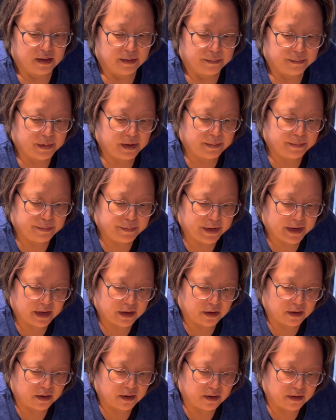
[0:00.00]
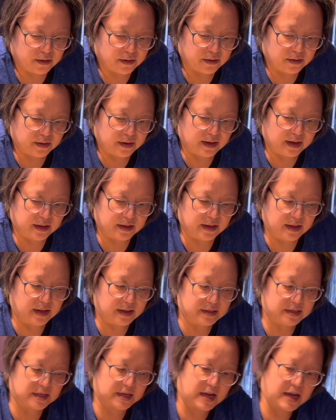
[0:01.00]
be bigger
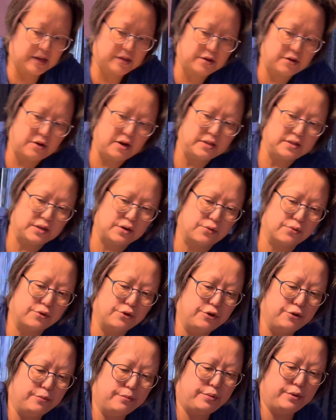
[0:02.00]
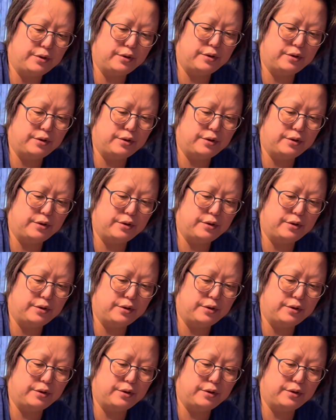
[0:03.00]
together as a group